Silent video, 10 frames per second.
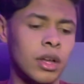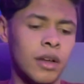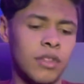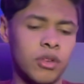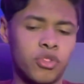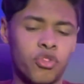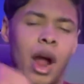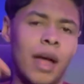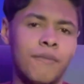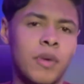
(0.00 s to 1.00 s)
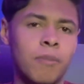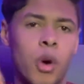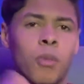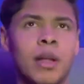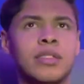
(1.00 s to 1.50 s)
those triumphant
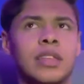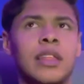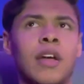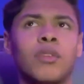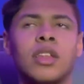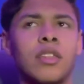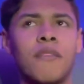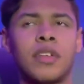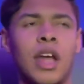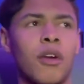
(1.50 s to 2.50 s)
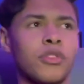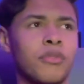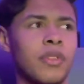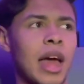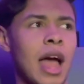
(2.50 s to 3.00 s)
moments, and I really love the character
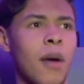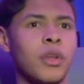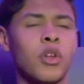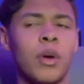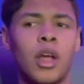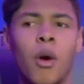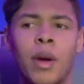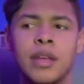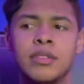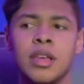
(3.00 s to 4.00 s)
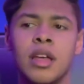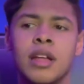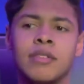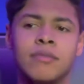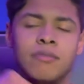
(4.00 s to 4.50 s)
for that, how, you know, he always
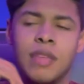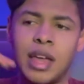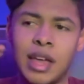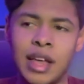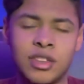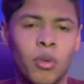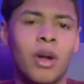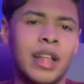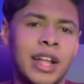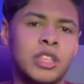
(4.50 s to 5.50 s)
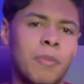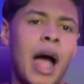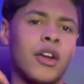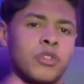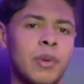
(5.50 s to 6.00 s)
is the one that
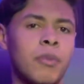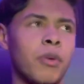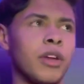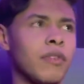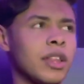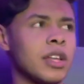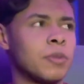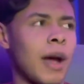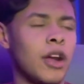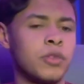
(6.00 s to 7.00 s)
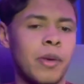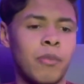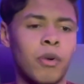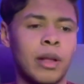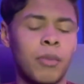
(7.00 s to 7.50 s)
inspires people, he really inspires
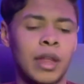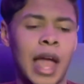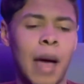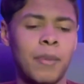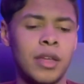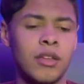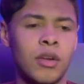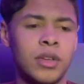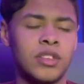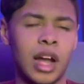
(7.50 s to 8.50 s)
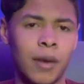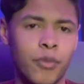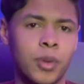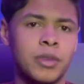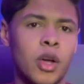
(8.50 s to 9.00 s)
people, and I'm really happy, you know, he stuck up
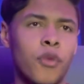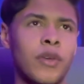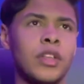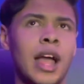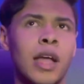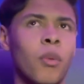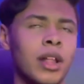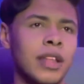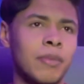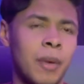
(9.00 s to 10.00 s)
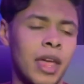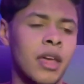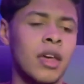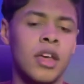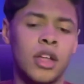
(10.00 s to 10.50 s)
for himself, and yeah, he wanted to
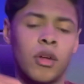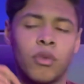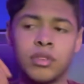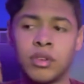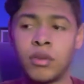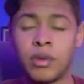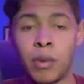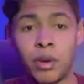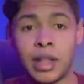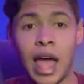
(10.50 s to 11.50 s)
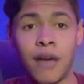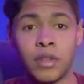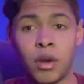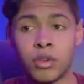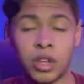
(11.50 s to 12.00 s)
be, you know, you know, he wanted to have,
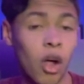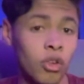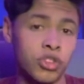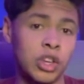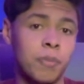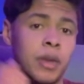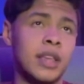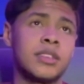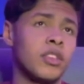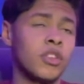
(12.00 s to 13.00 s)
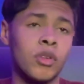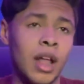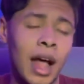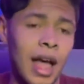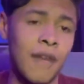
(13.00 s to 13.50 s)
you know, a scholarship, but he said, you know,
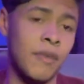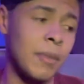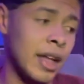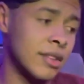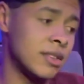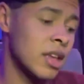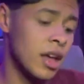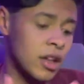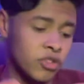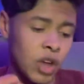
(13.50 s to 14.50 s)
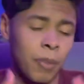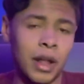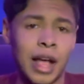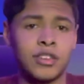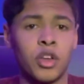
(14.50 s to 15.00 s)
not if it means
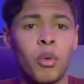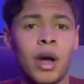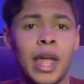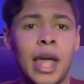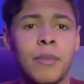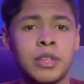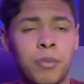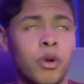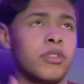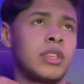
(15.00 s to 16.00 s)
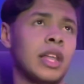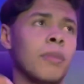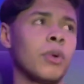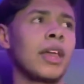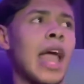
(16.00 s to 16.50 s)
jeopardizing who I am as a person.
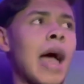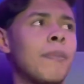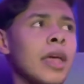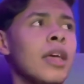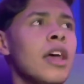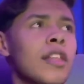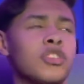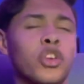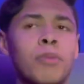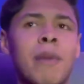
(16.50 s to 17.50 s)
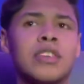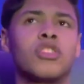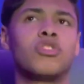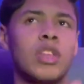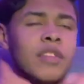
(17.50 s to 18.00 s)
I'm really happy. That's a good
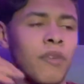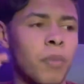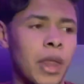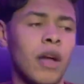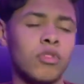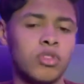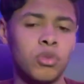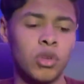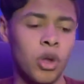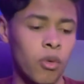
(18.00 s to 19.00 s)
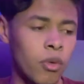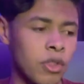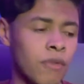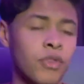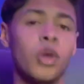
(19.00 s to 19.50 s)
message they even put out to, you know,
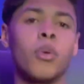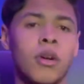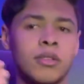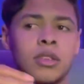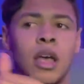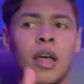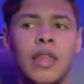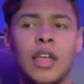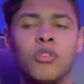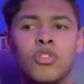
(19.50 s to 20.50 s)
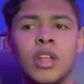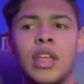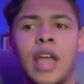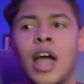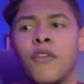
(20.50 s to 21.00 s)
the viewers, that you should,
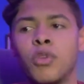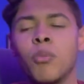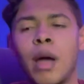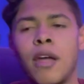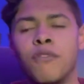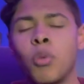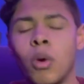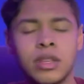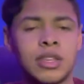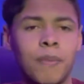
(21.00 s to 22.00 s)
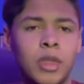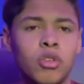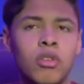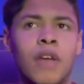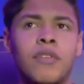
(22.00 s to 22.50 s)
yeah, if you might, if you want
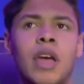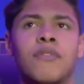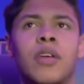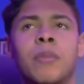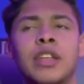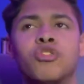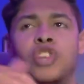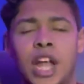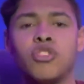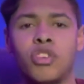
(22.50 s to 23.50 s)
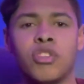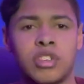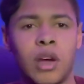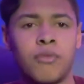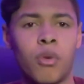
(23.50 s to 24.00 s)
something, if, if it means changing
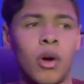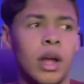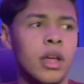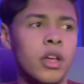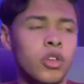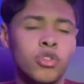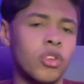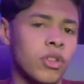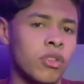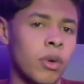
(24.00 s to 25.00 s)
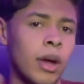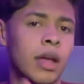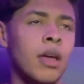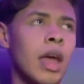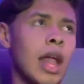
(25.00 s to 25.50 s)
yourself for it, you shouldn't do
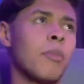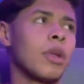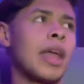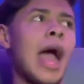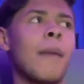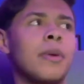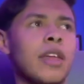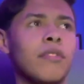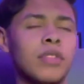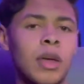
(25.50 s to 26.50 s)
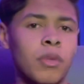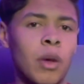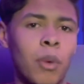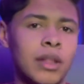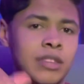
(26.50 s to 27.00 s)
it, and I'm really happy they, they, they
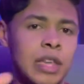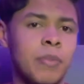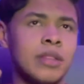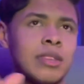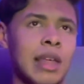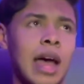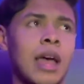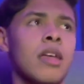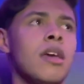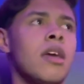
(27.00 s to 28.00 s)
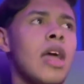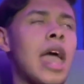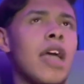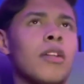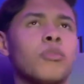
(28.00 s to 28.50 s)
went deep into that.
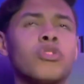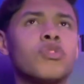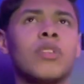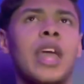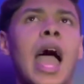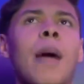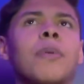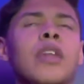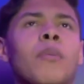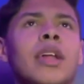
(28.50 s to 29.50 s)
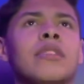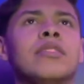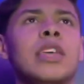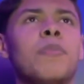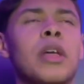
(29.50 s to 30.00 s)
And I'm just really happy they went in
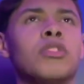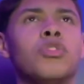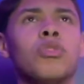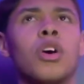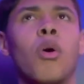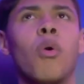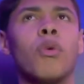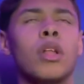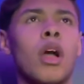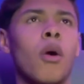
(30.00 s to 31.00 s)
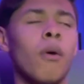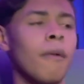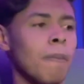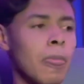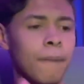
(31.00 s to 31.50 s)
deep into the whole, you know,
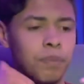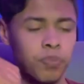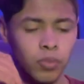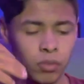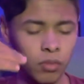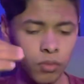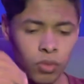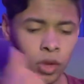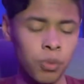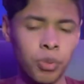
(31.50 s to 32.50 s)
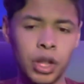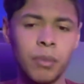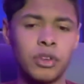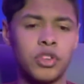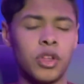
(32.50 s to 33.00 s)
pretty
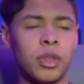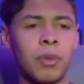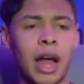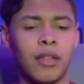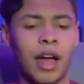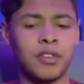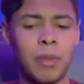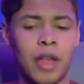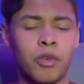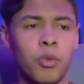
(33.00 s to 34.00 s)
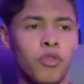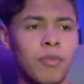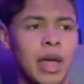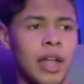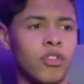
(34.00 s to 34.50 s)
much, you know, the Black Lives Matter
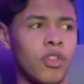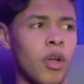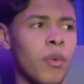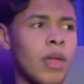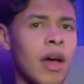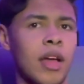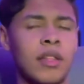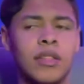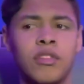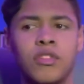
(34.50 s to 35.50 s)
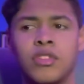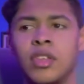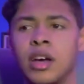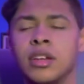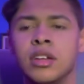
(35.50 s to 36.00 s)
movement, and, you know, and just
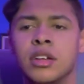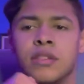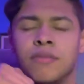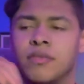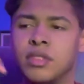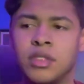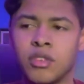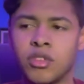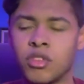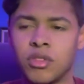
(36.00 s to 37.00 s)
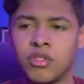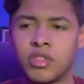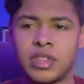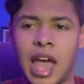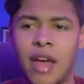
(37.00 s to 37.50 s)
the, the, the just